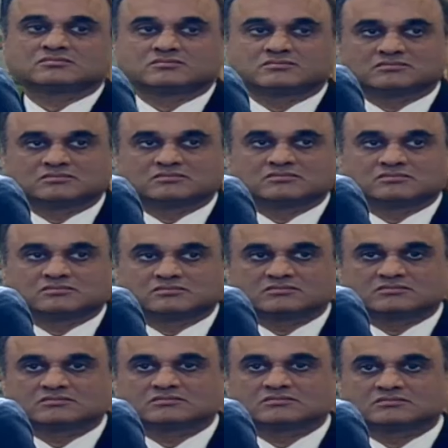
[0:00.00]

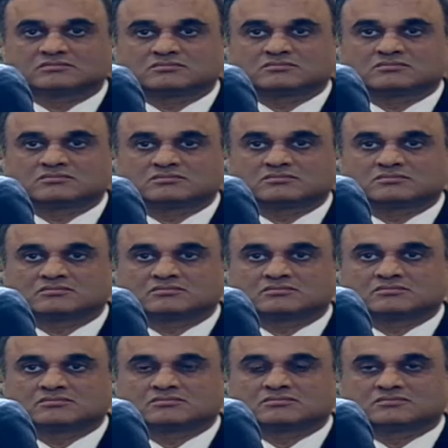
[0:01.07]

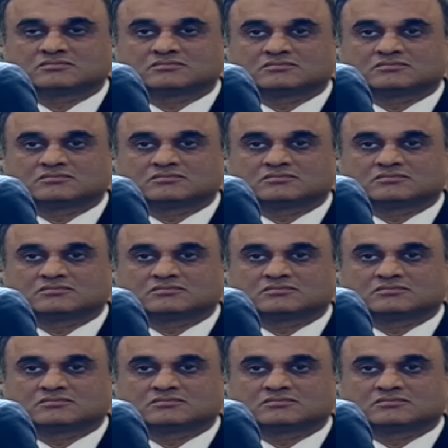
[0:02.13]
[no speech]